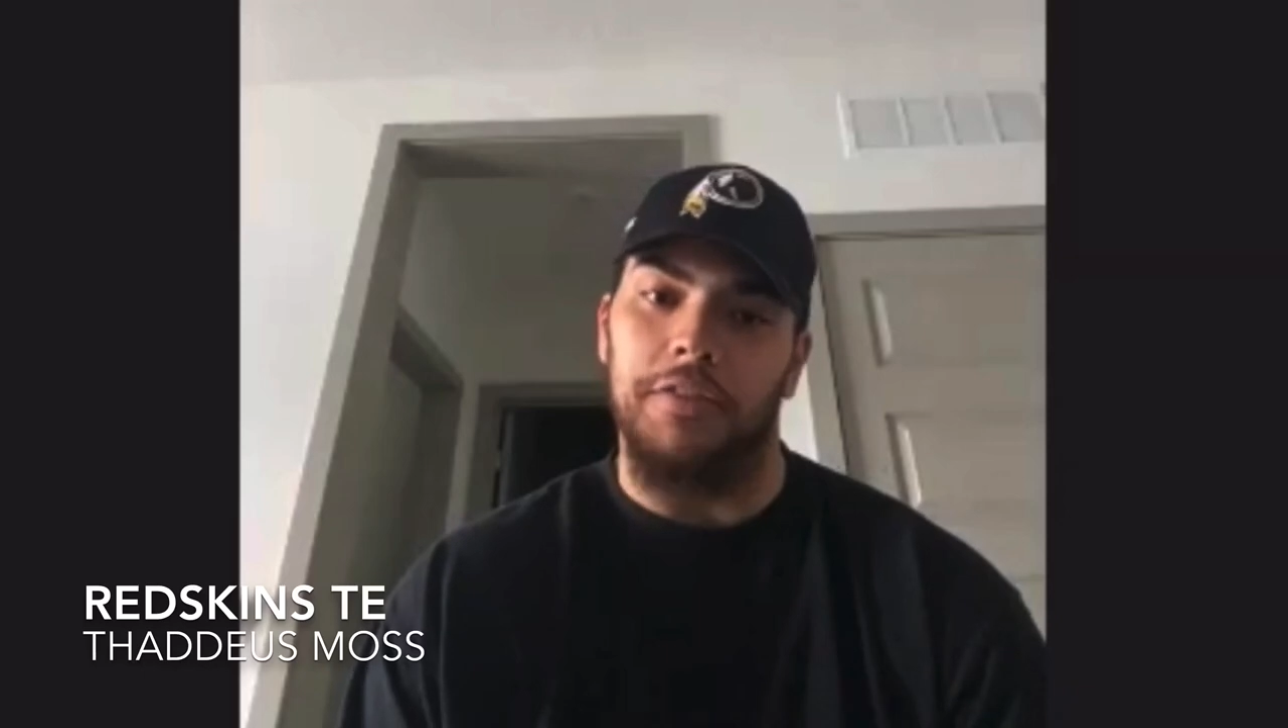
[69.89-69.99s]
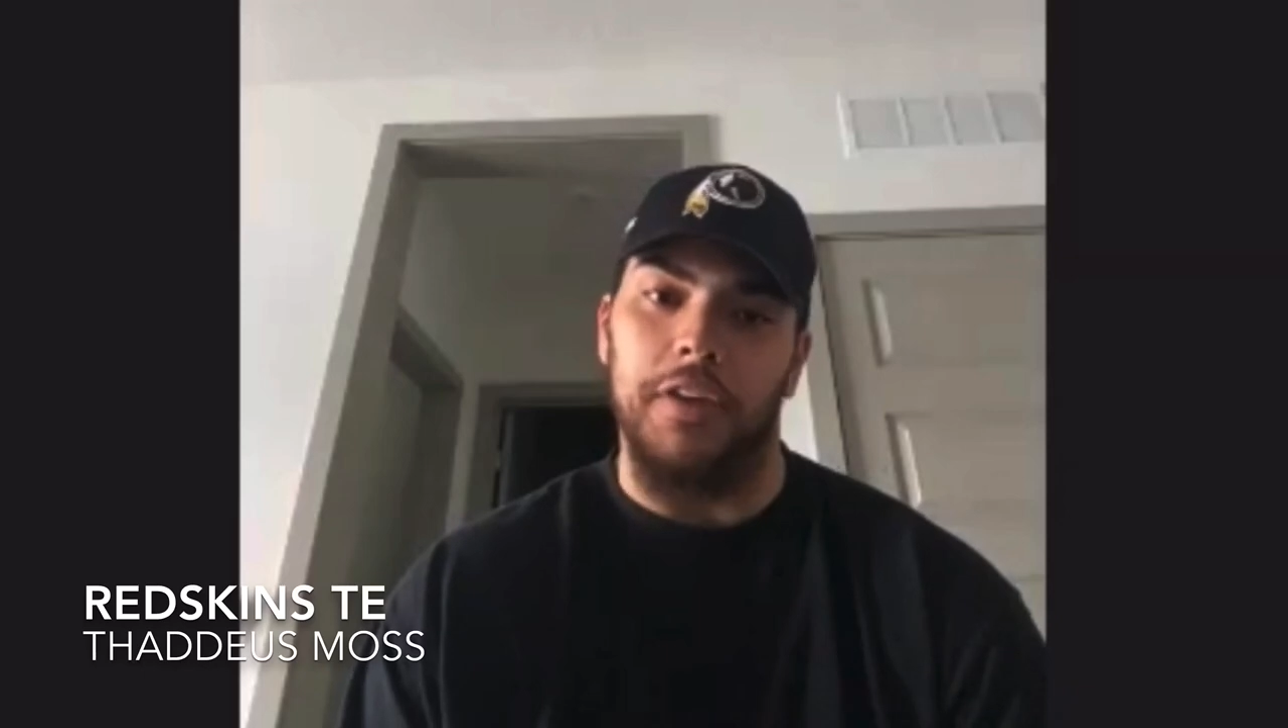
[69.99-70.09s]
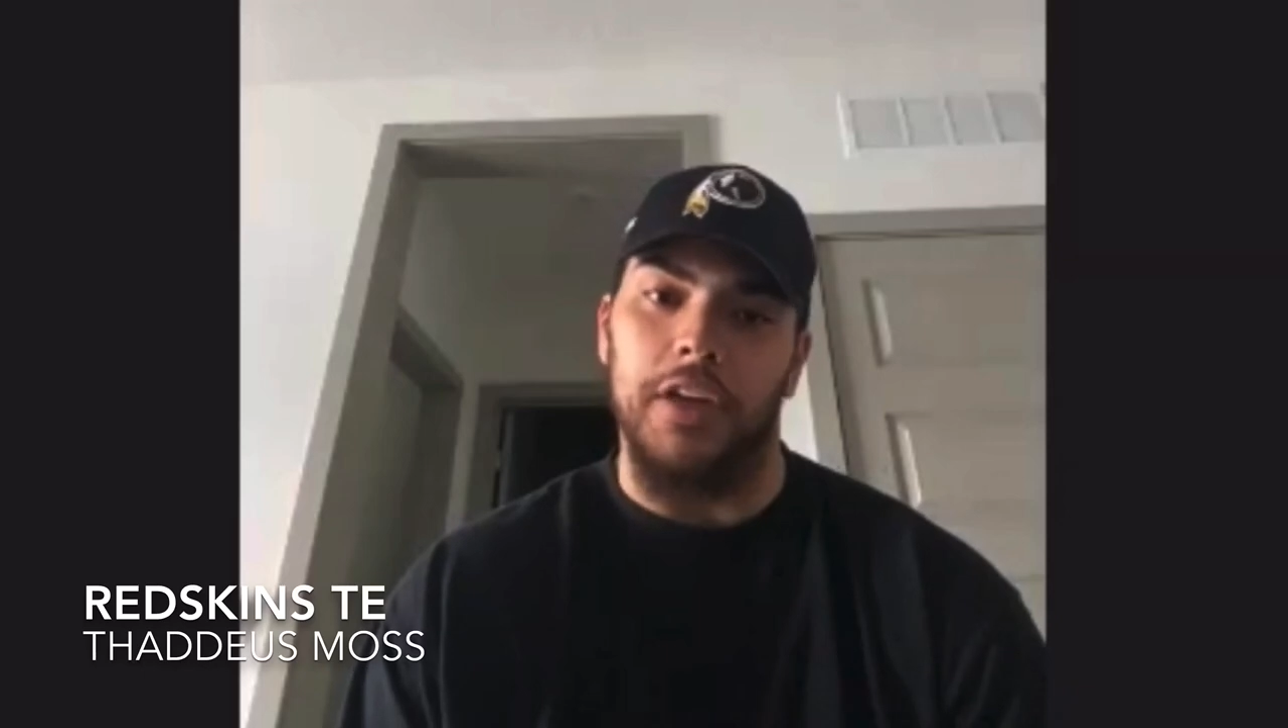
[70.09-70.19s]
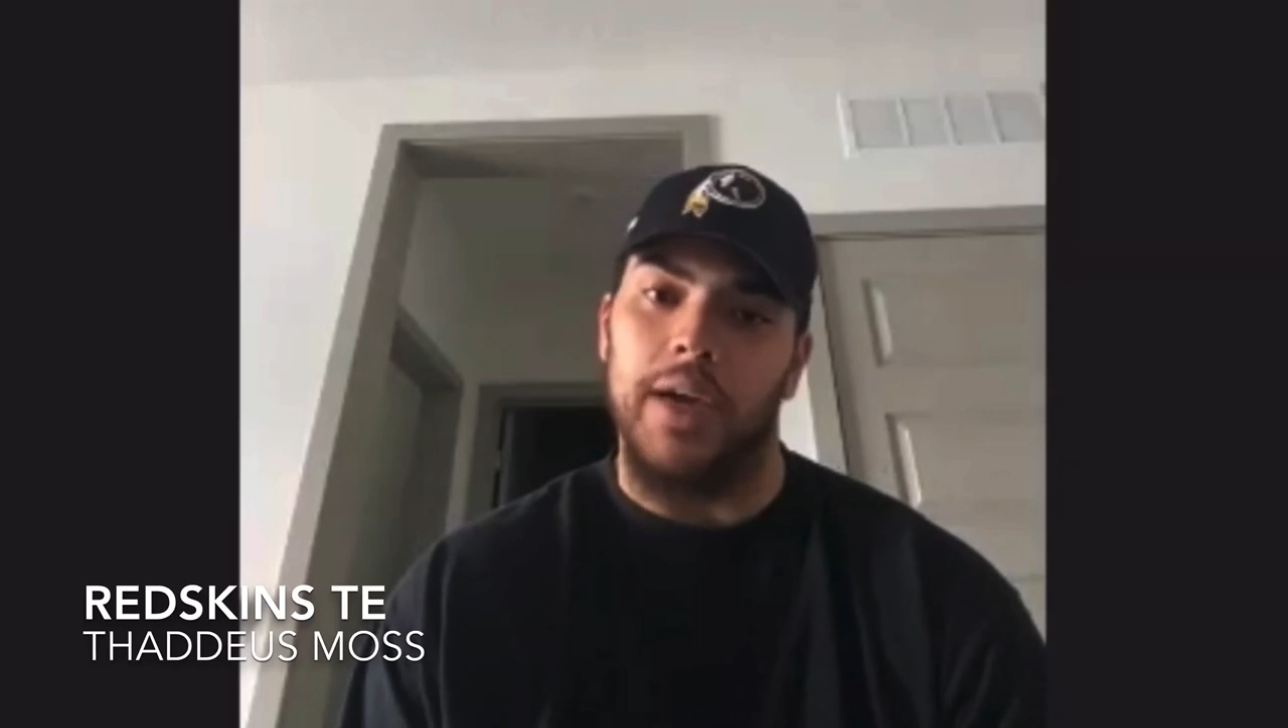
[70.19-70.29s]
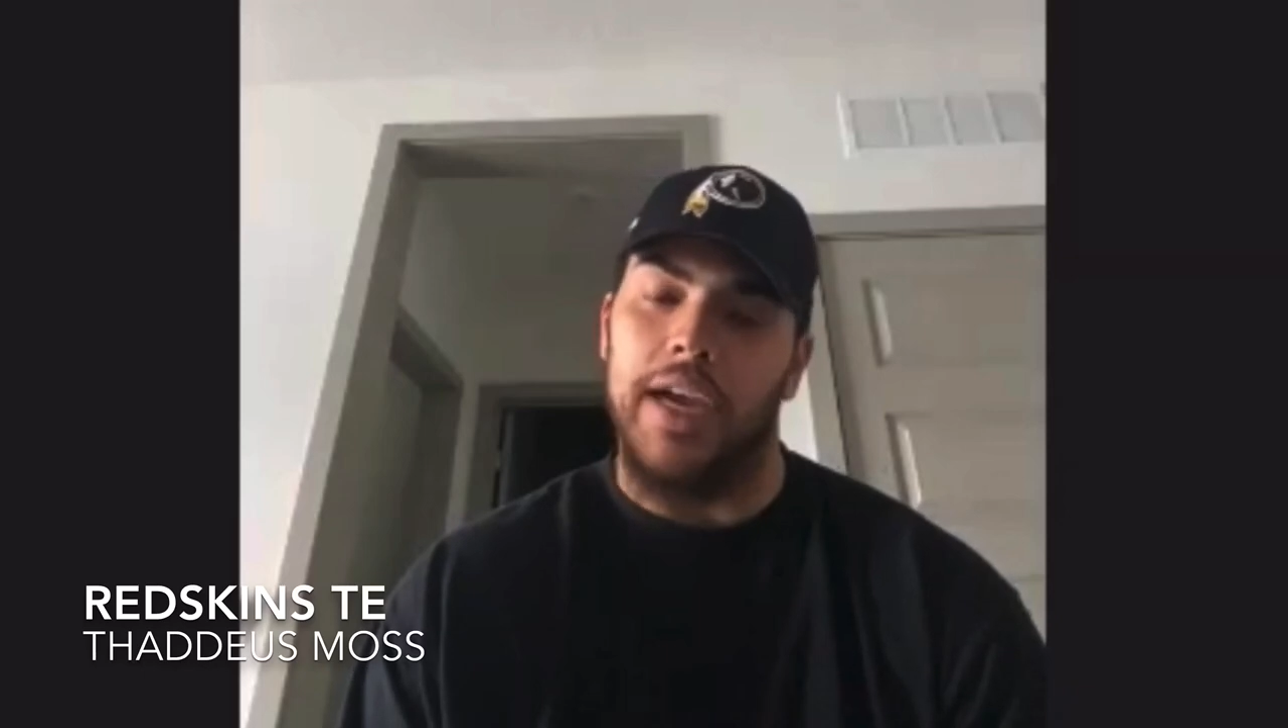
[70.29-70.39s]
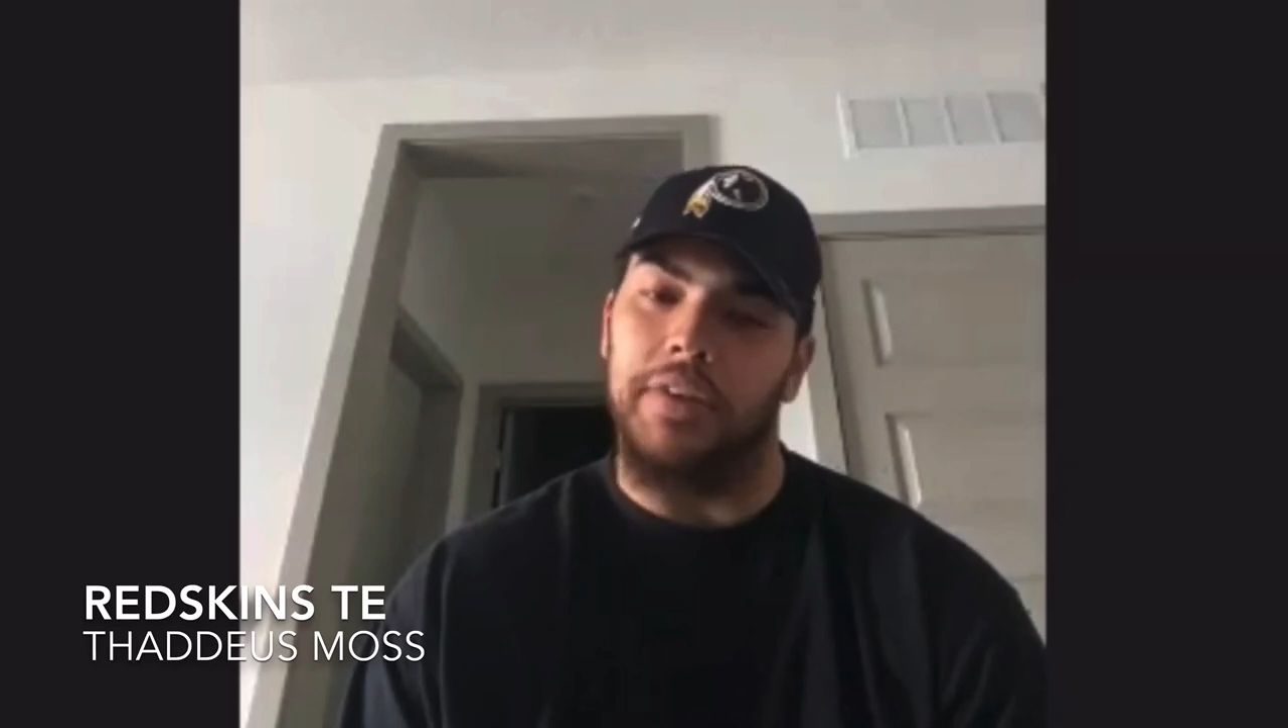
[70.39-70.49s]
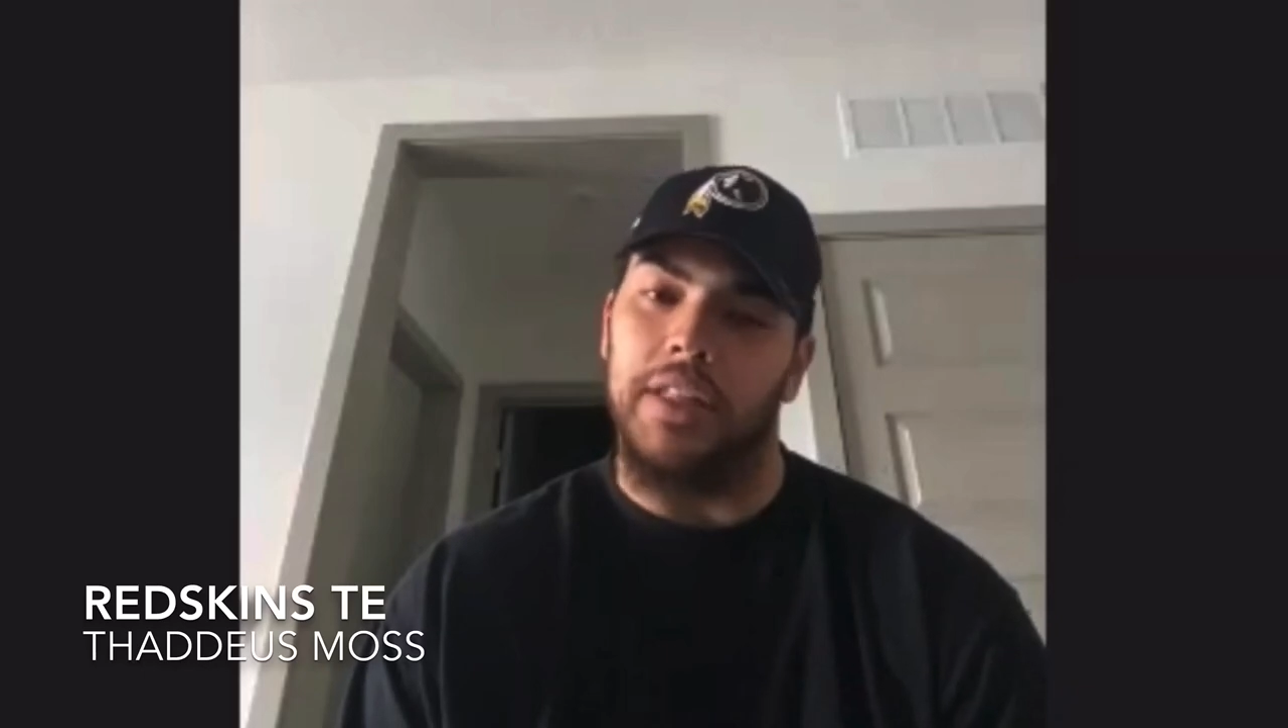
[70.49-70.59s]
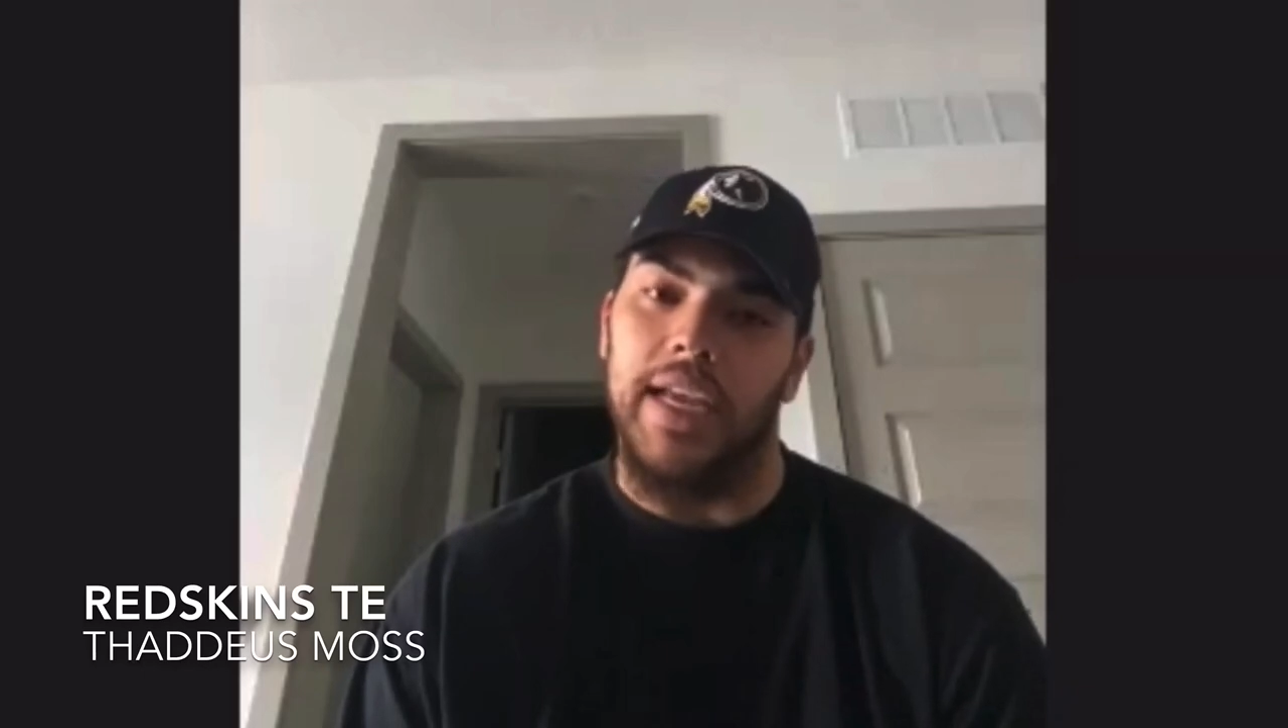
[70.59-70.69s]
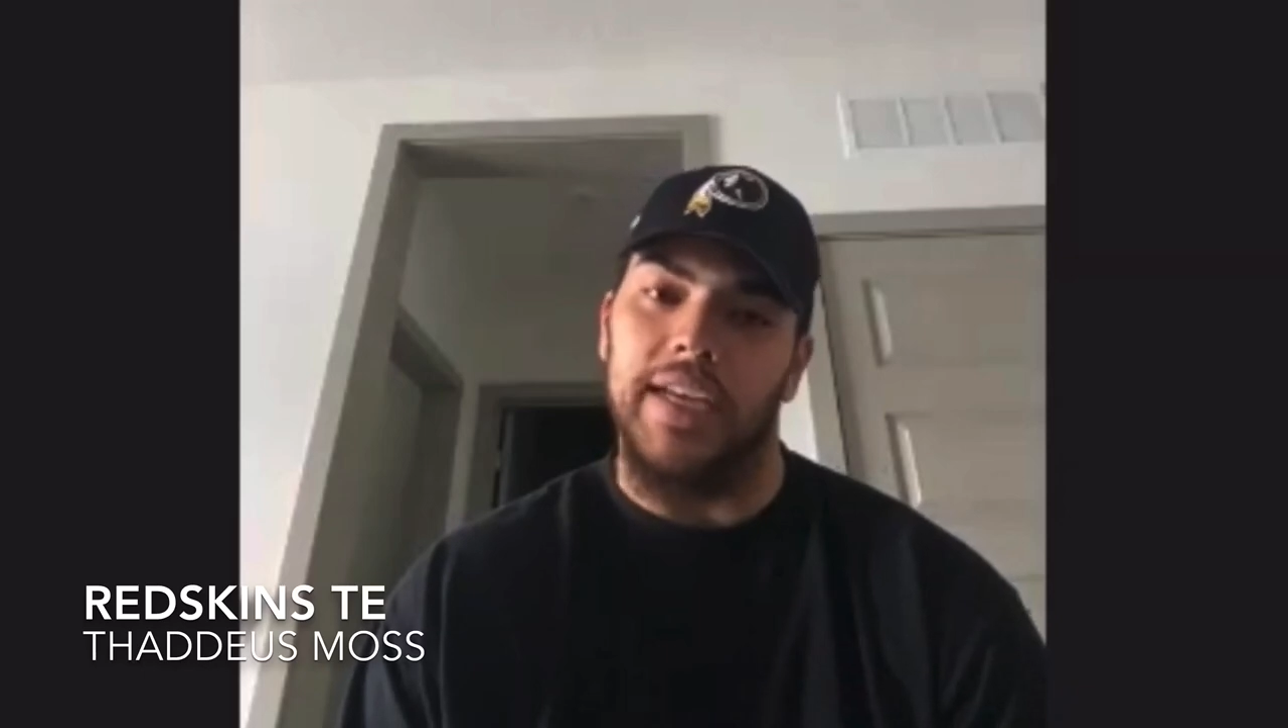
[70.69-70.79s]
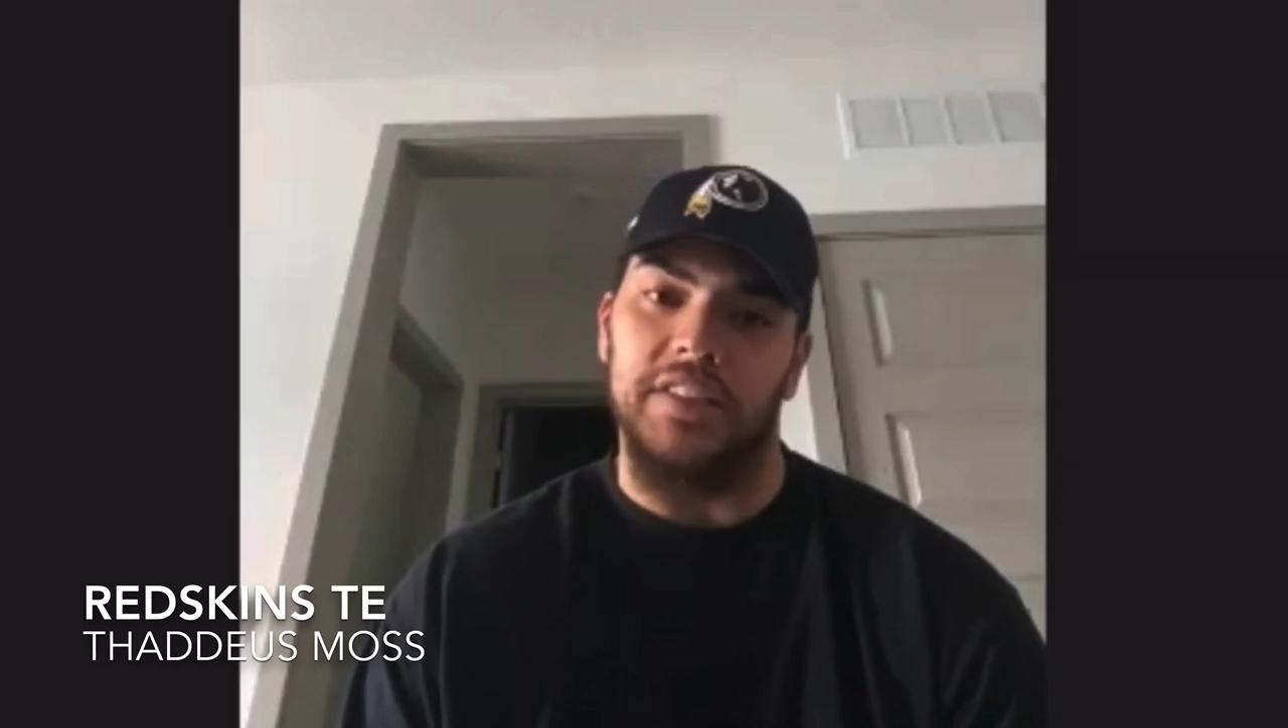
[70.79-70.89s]
You know, having the
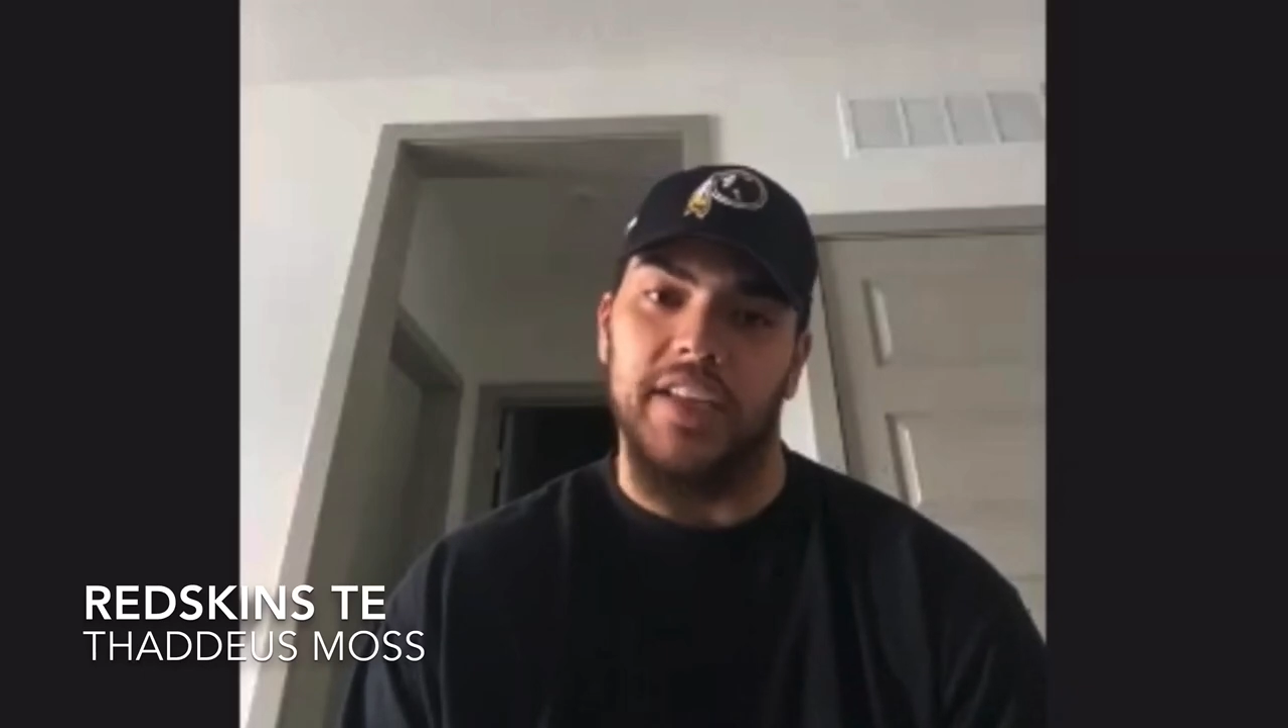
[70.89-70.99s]
last name